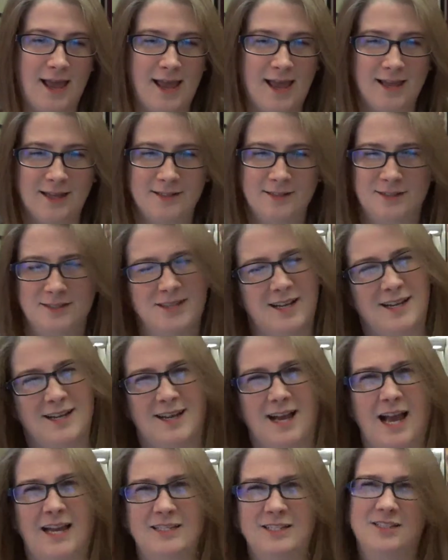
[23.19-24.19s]
and
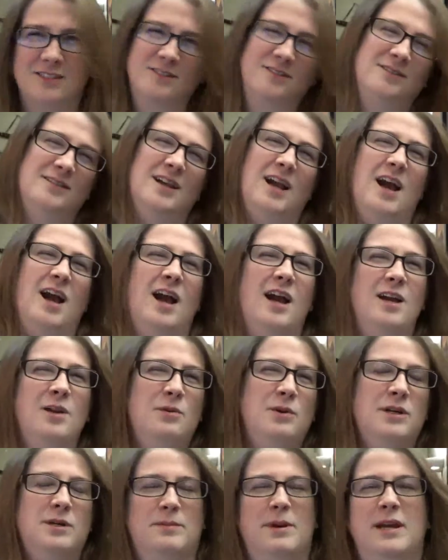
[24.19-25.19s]
I just kind
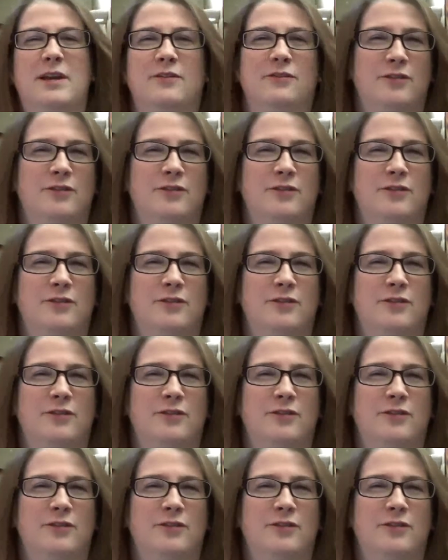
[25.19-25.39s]
of wanted to make